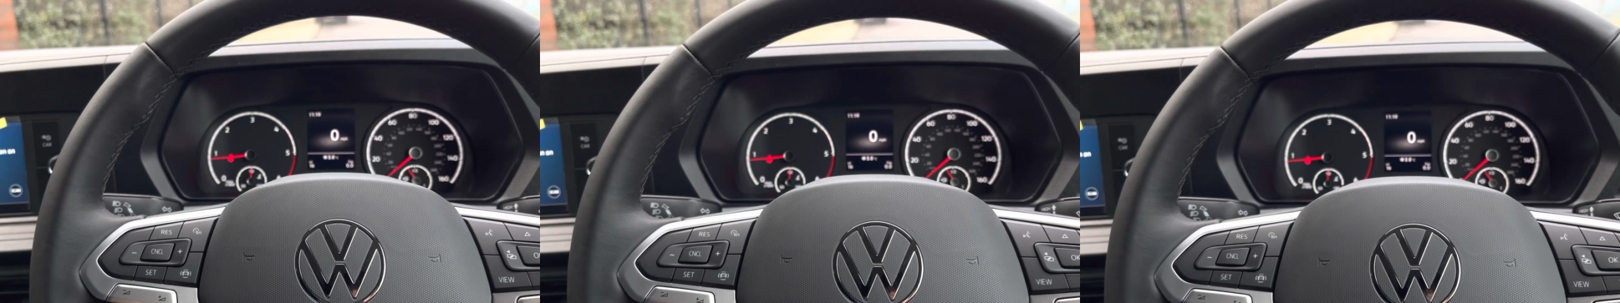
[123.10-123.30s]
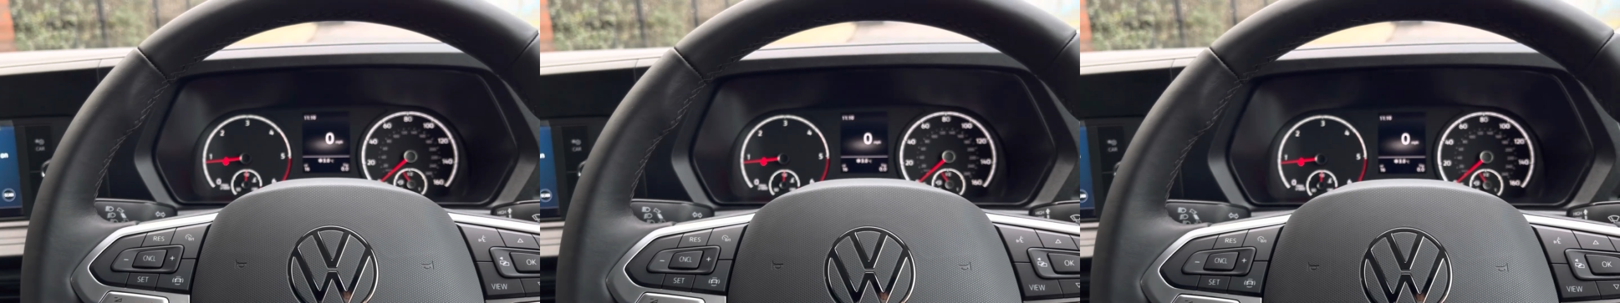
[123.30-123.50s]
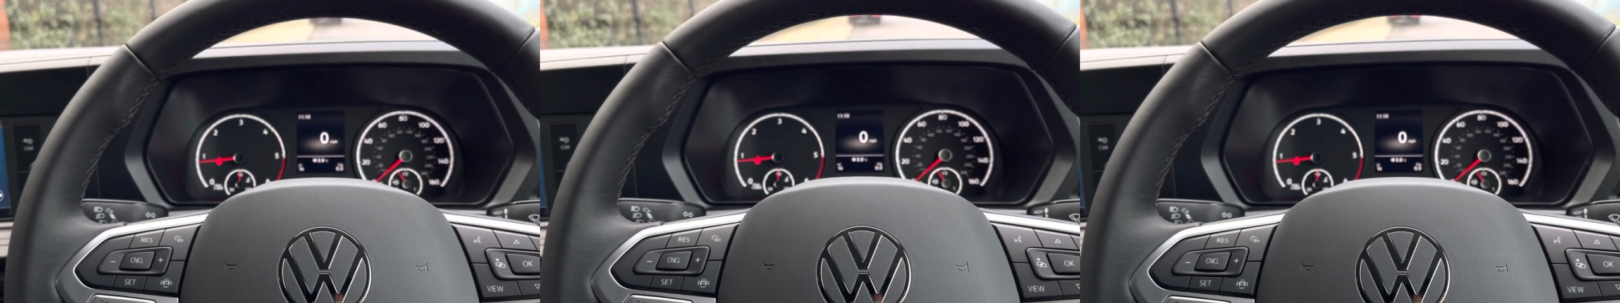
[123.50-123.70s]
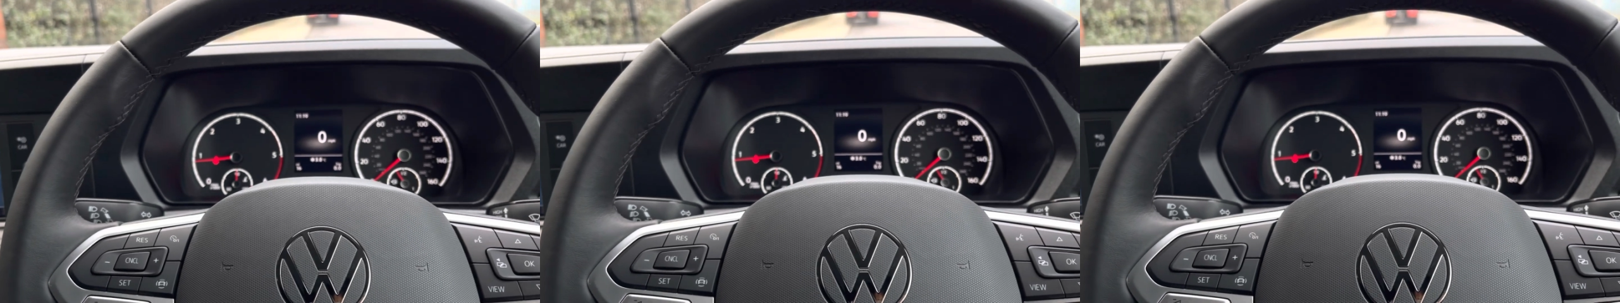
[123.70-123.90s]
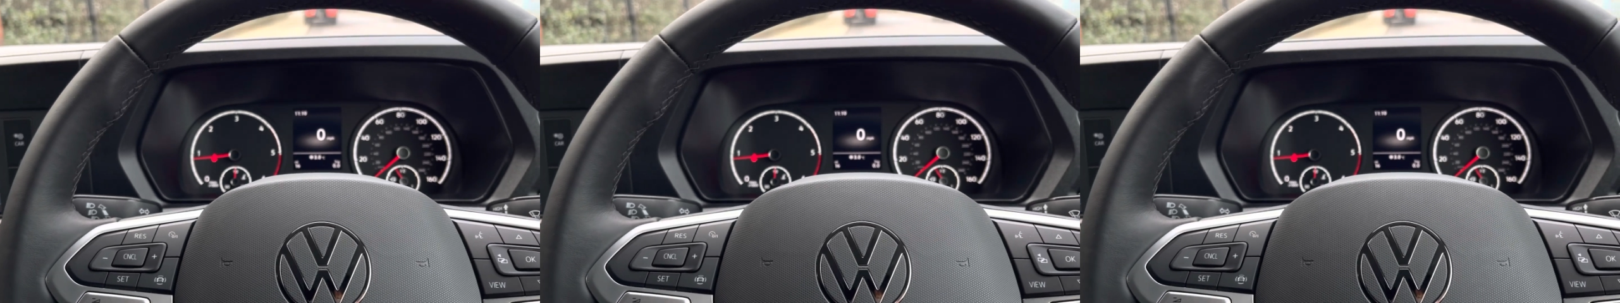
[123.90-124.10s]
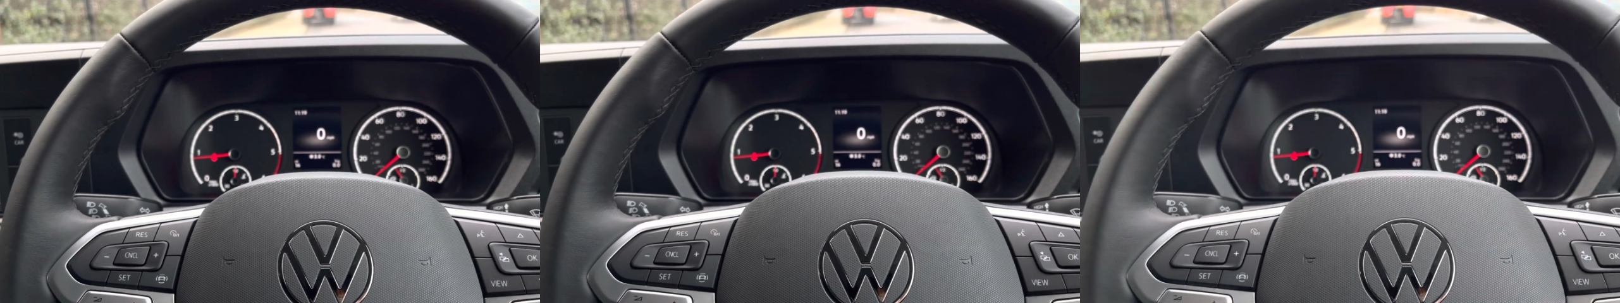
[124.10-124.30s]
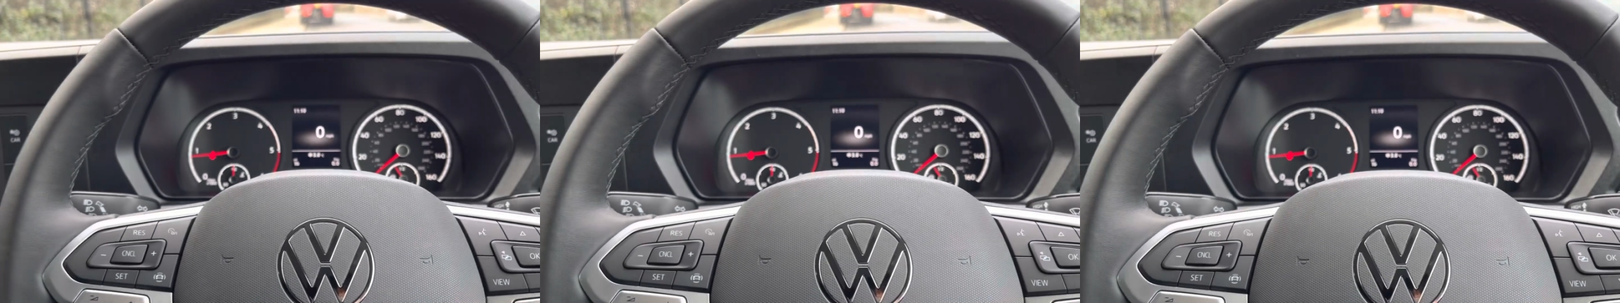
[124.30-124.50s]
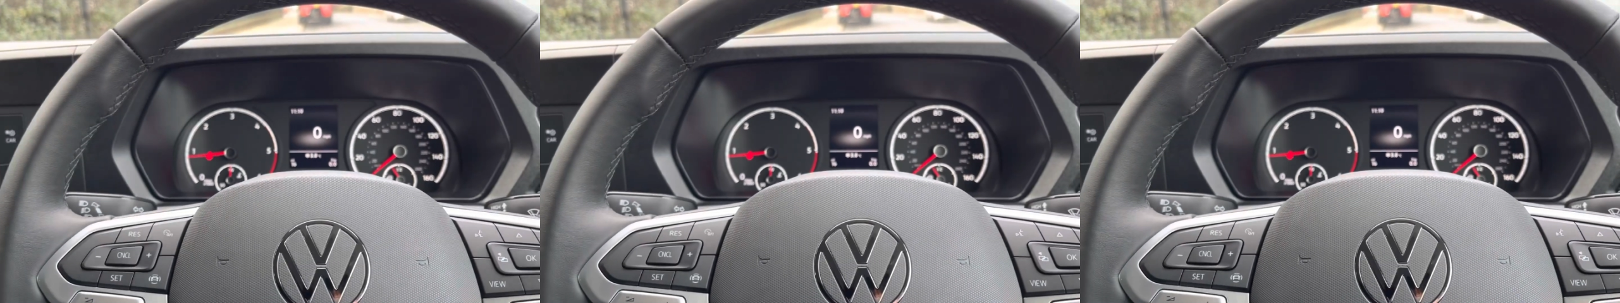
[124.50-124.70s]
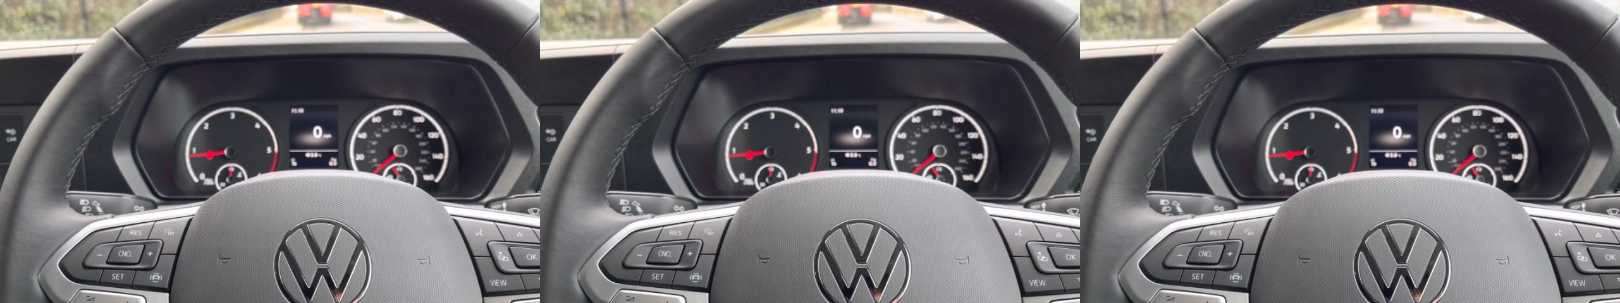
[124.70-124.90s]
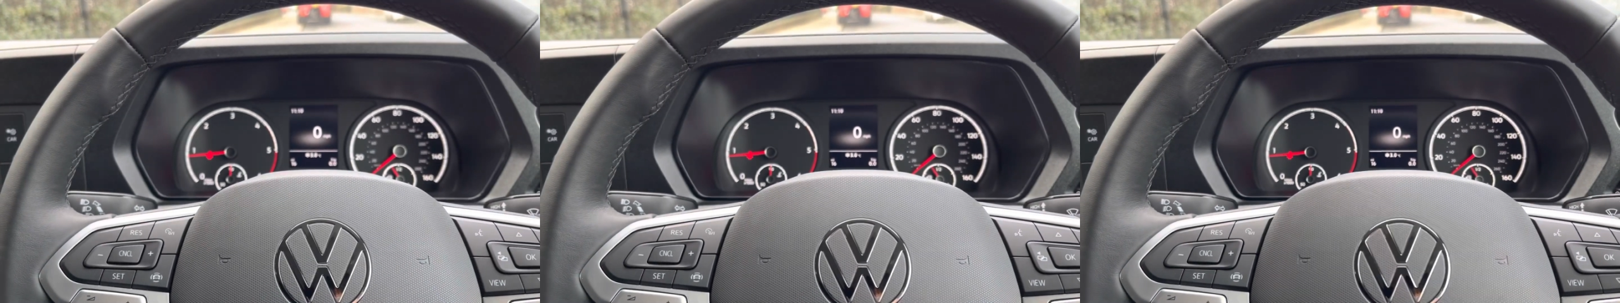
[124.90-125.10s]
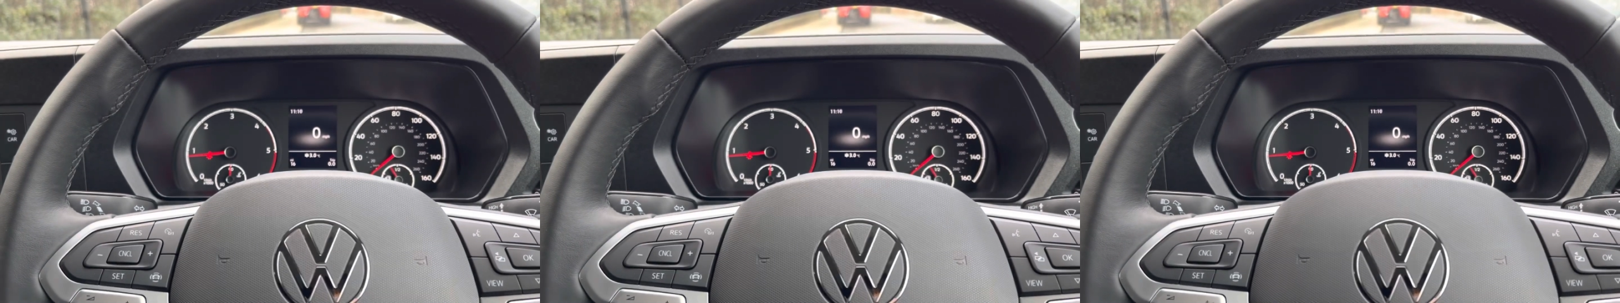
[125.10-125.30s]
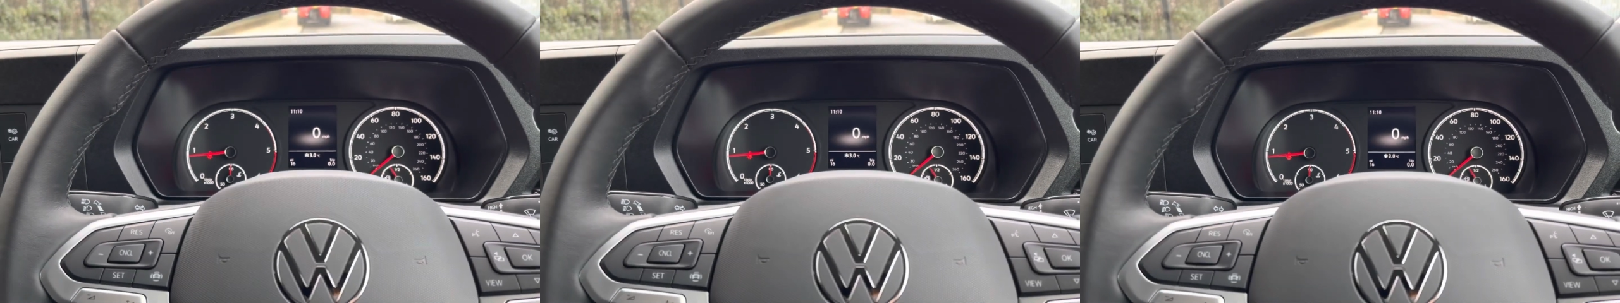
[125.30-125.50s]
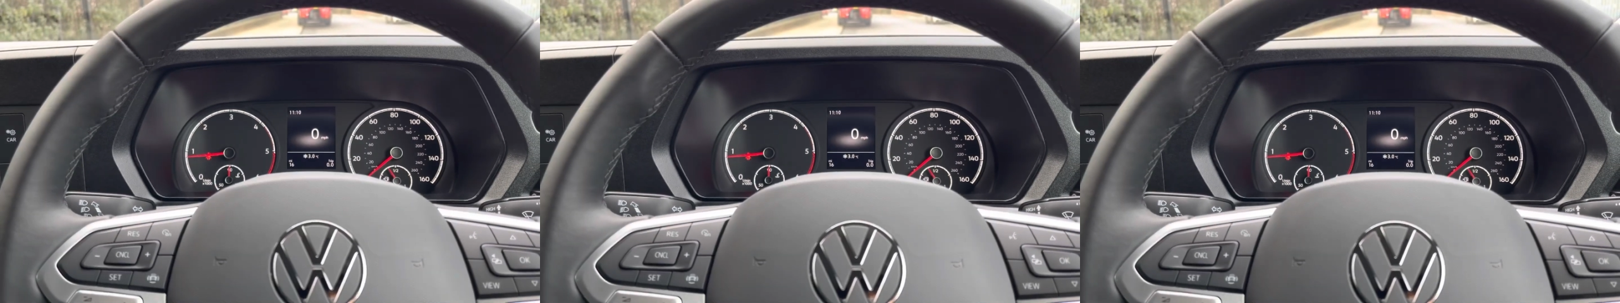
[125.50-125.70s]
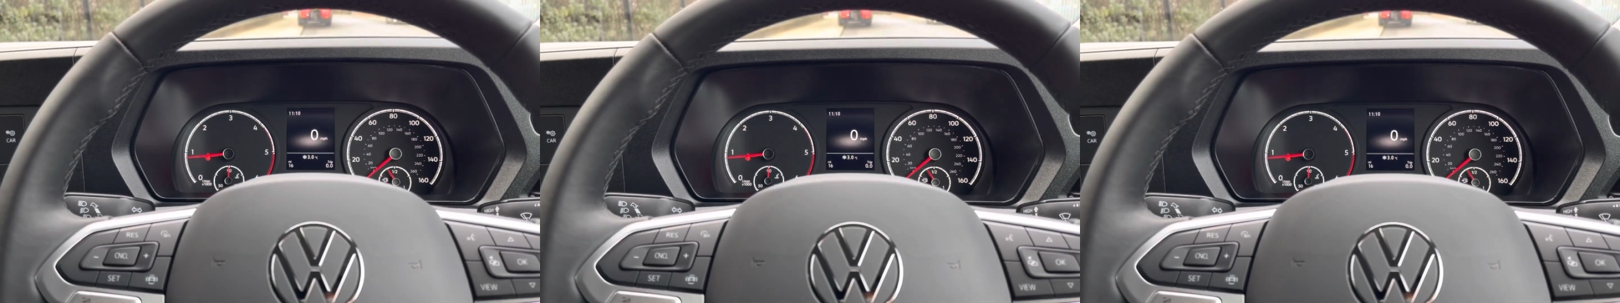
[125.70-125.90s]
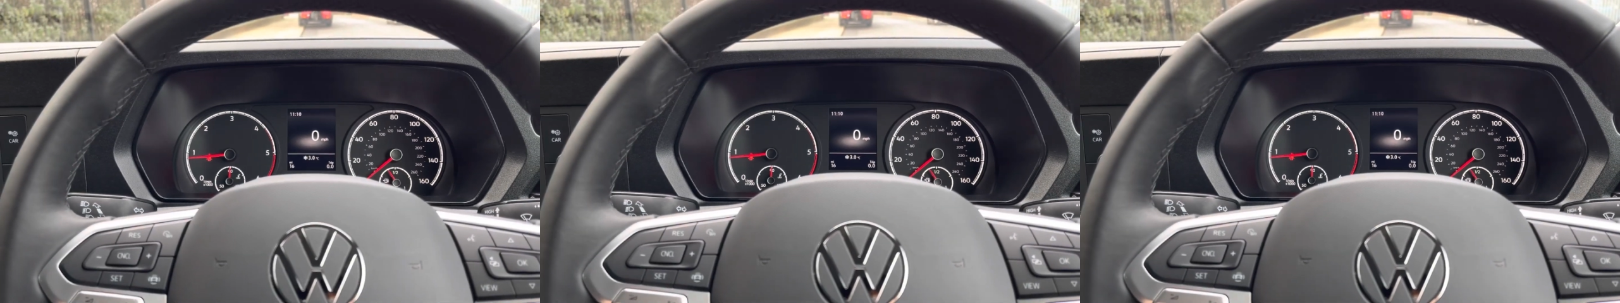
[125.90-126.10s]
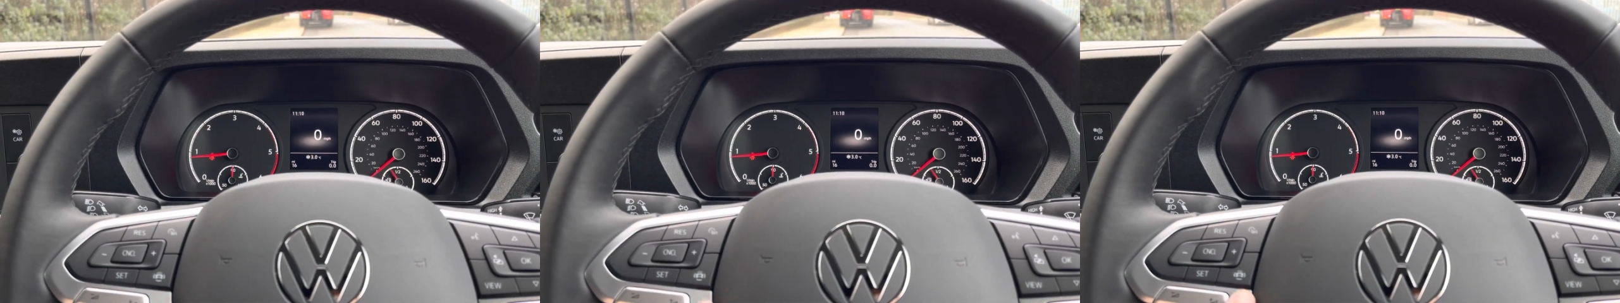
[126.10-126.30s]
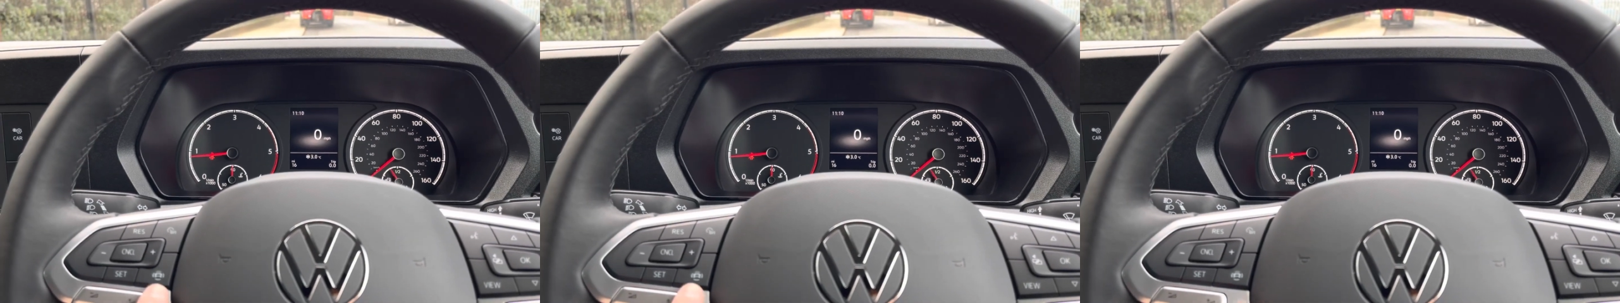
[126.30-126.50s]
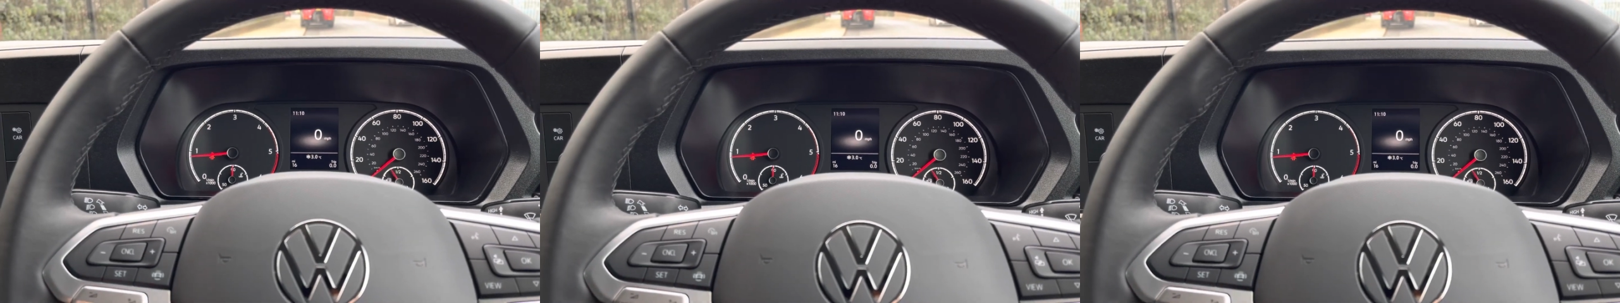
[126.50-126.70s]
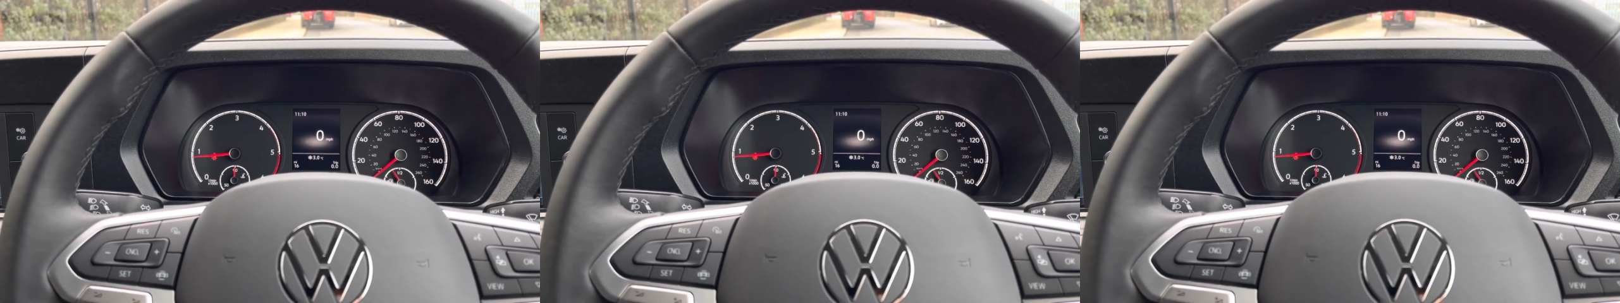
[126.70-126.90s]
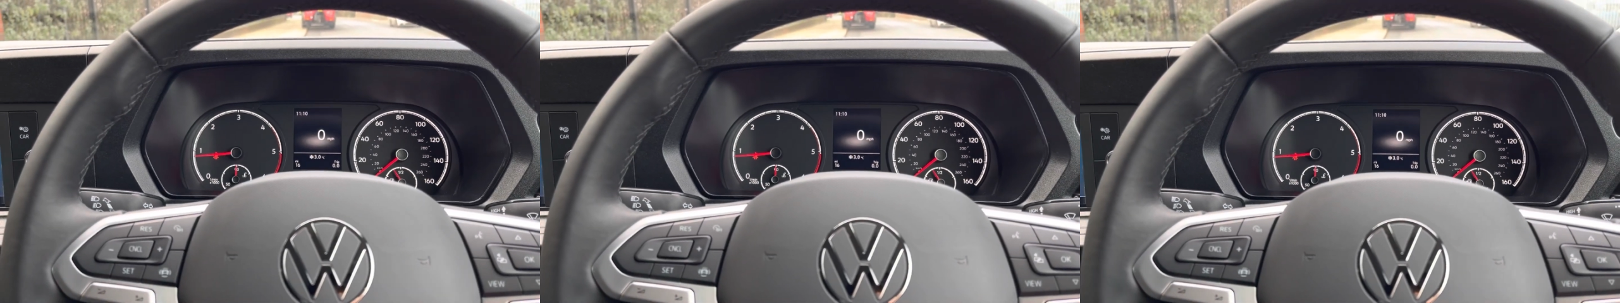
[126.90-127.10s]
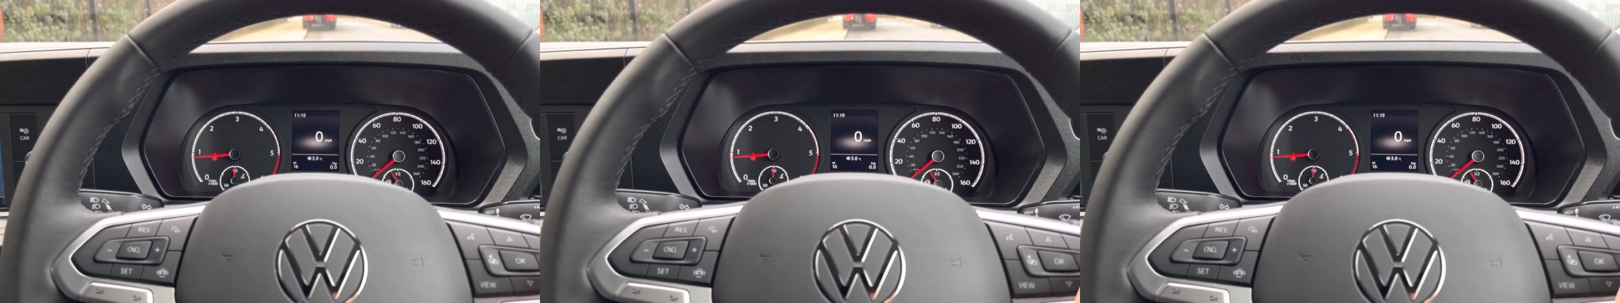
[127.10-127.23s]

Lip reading: Nobody's mouth can be seen.